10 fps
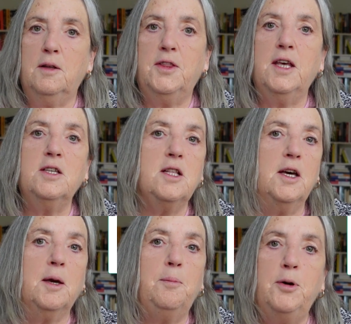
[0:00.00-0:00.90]
things
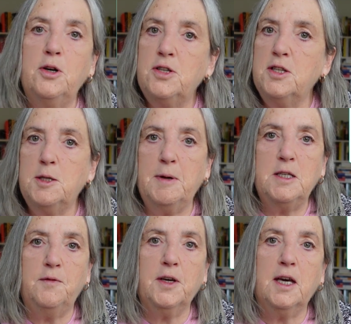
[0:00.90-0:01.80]
like person
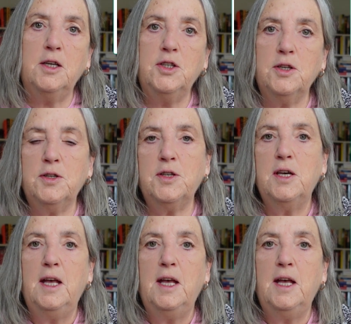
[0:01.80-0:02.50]
specifications.